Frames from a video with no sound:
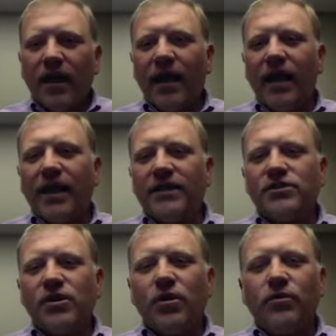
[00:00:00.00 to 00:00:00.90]
And
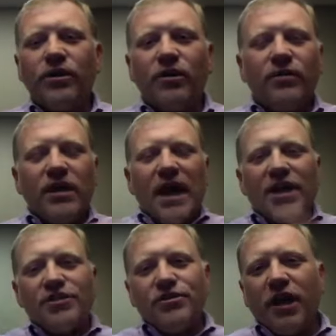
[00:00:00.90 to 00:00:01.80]
so,
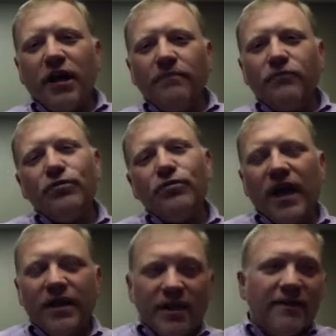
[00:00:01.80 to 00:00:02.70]
as you come through
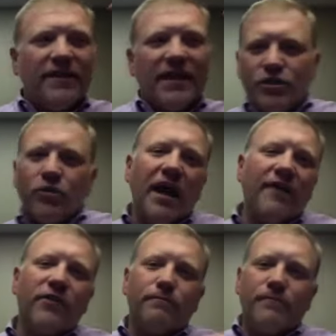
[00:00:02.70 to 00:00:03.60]
that, they don't
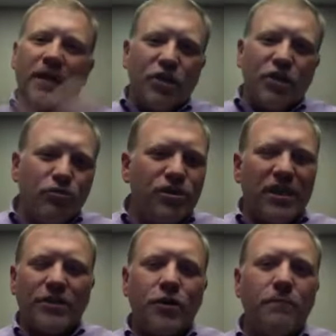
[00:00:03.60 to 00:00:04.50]
have a huge
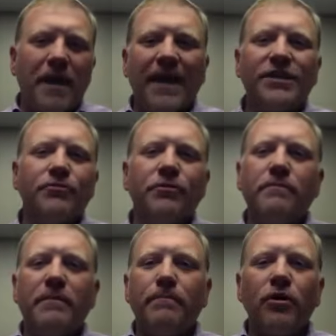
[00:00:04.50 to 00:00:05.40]
domain to
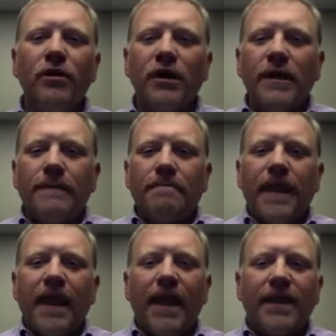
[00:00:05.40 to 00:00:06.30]
remember.
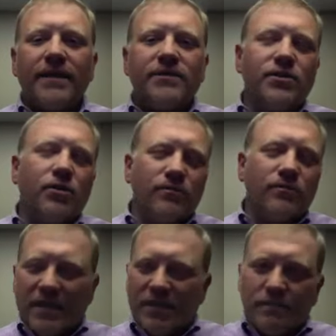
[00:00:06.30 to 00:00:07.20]
And so
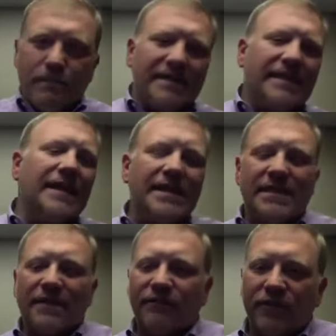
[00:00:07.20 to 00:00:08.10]
it just makes it
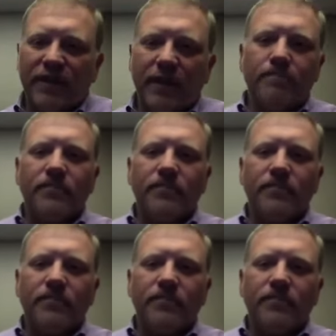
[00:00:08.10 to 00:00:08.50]
easy for them.